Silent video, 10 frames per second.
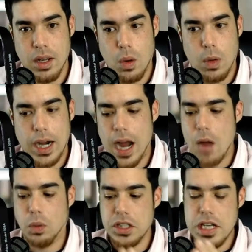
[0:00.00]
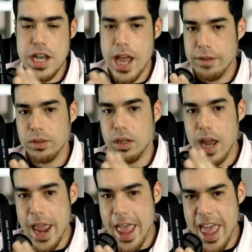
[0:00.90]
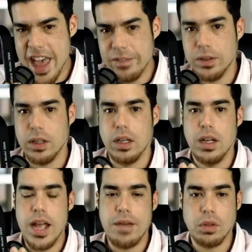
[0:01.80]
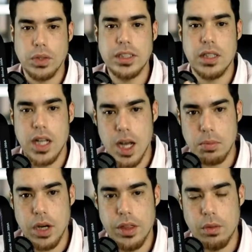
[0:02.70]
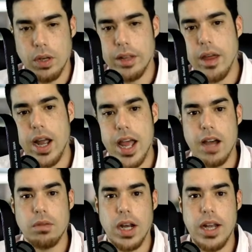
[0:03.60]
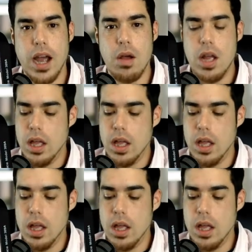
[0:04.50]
where I will never, ever have a reason to upgrade the rig that I have right now.